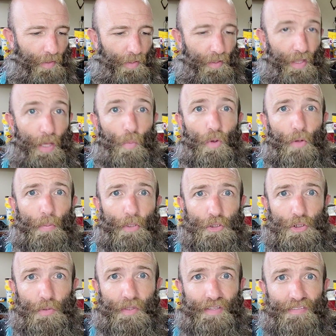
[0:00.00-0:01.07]
they will
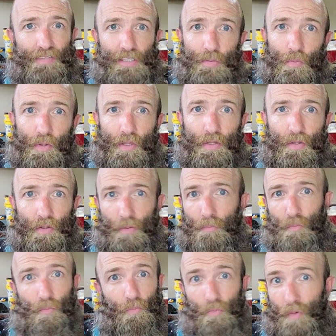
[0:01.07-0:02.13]
put you in a seat with a
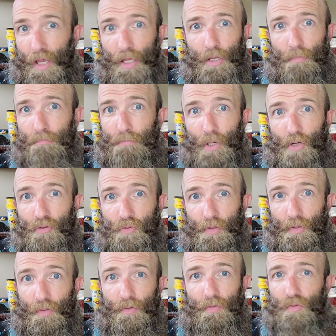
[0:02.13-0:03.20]
random
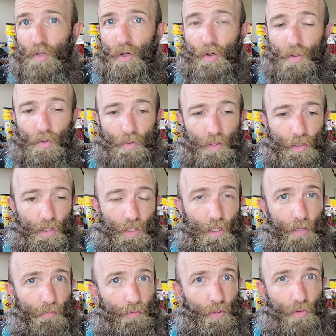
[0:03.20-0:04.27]
person. So
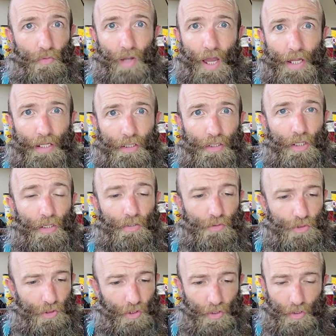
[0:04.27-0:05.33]
if you're riding
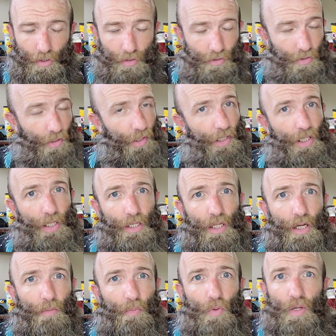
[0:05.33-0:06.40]
coach, you're going to
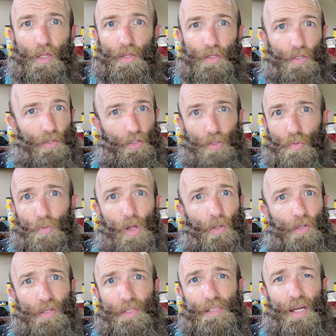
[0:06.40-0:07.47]
end up with, you're
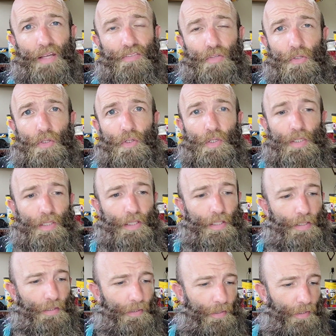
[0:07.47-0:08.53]
rolling the dice on who you
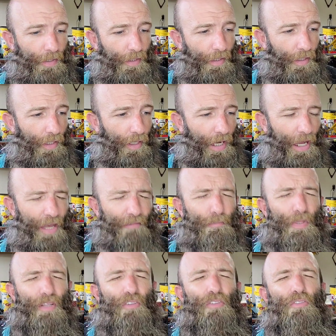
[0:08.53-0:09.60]
get. I
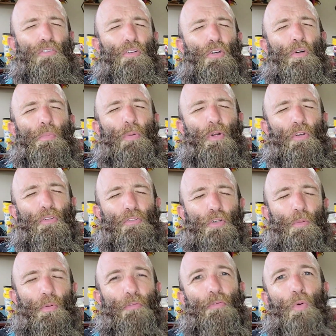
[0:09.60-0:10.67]
have been super
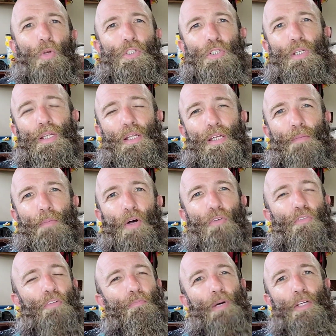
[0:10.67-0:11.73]
fortunate in
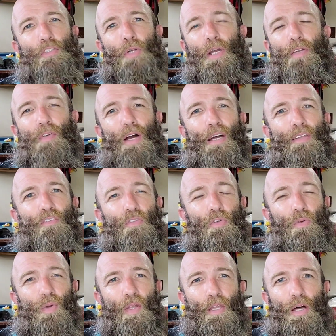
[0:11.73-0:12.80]
most of my train rides
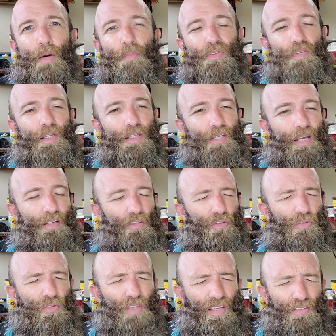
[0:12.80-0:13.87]
to end up sitting next
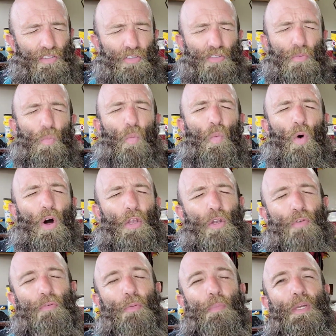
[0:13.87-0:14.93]
to some
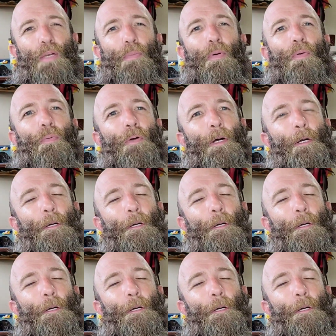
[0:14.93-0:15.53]
wonderful people.